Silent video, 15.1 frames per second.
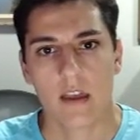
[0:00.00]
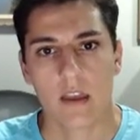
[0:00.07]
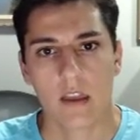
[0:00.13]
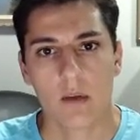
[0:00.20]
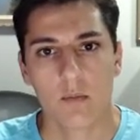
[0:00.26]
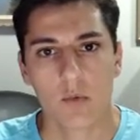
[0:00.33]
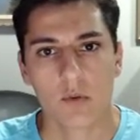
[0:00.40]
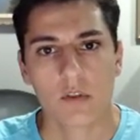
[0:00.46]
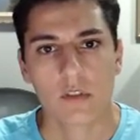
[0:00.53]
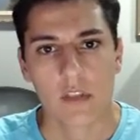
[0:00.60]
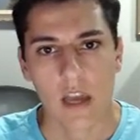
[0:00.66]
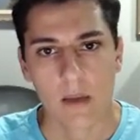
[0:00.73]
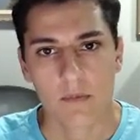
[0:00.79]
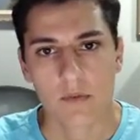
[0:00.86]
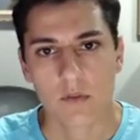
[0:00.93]
input
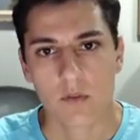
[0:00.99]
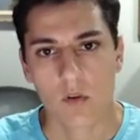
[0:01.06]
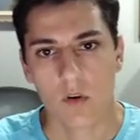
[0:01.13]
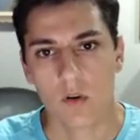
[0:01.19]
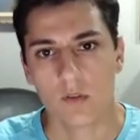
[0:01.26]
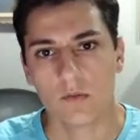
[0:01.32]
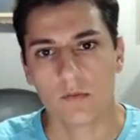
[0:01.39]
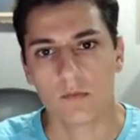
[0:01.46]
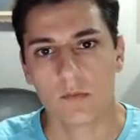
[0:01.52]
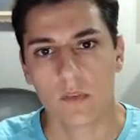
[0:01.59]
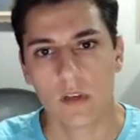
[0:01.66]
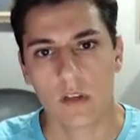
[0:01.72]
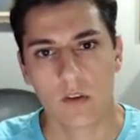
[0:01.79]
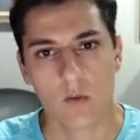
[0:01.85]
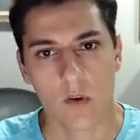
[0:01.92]
types on
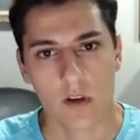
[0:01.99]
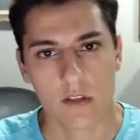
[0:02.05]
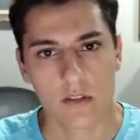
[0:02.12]
Android.